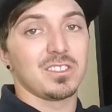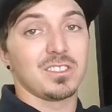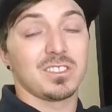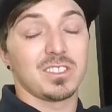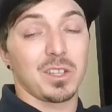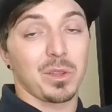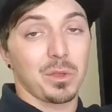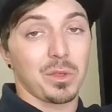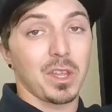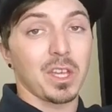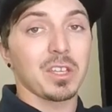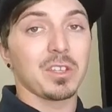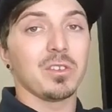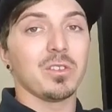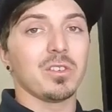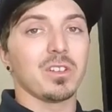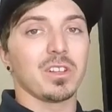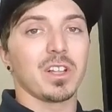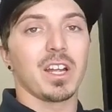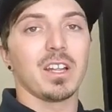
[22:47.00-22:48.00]
say thank you
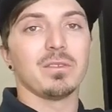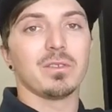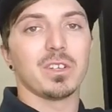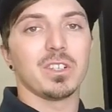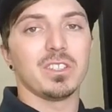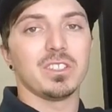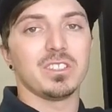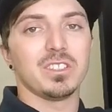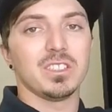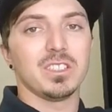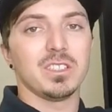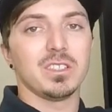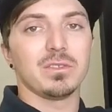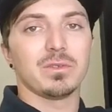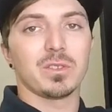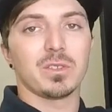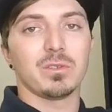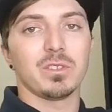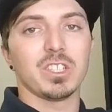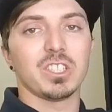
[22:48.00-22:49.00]
to Live RC
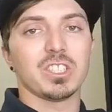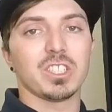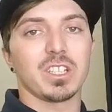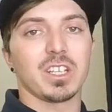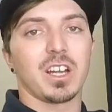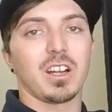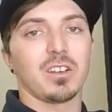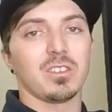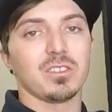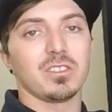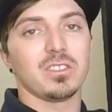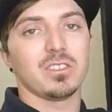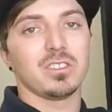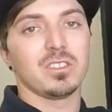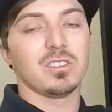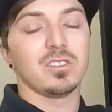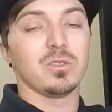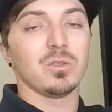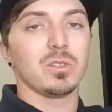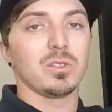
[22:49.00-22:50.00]
for reaching out to
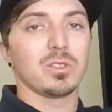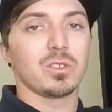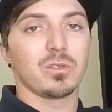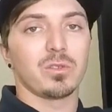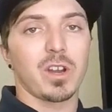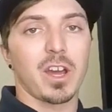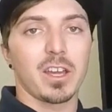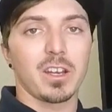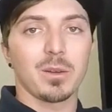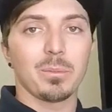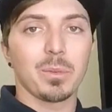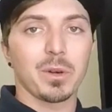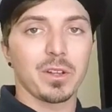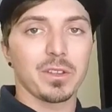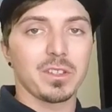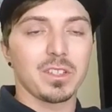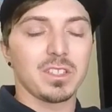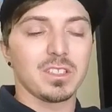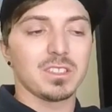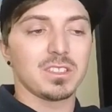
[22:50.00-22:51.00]
do a little write-up
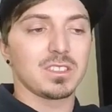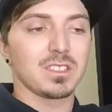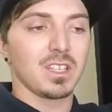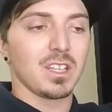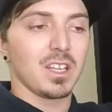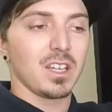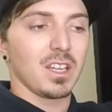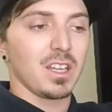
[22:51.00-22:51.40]
on this.